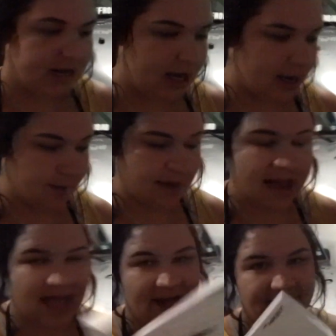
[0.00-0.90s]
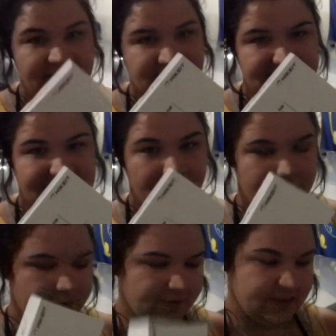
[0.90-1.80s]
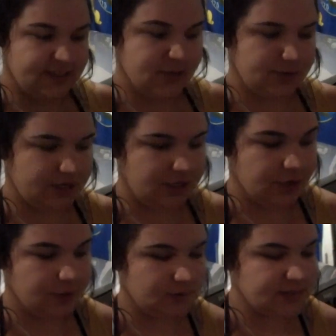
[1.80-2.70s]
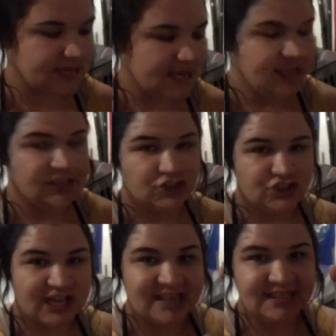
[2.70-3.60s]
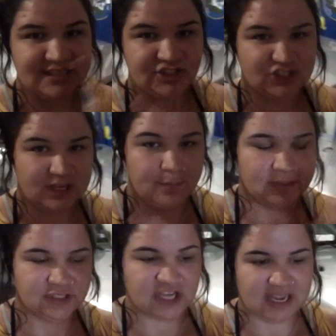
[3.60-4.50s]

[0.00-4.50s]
I have a discount code for this. You can use JESSJEEP,